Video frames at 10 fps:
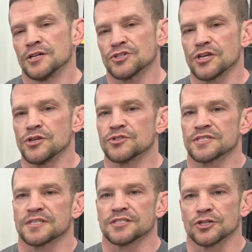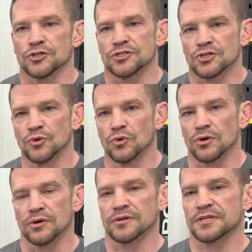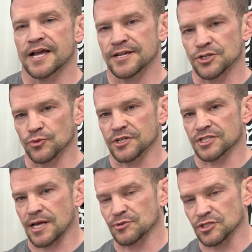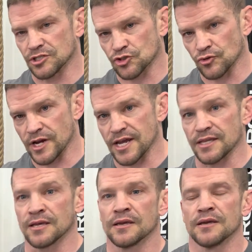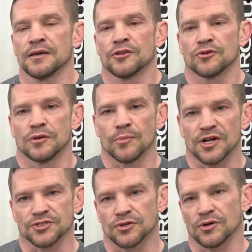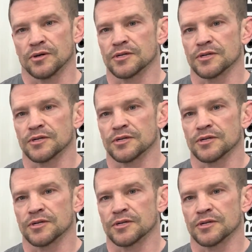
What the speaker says: So you can use this as a good tool as you're reestablishing strength through the muscle.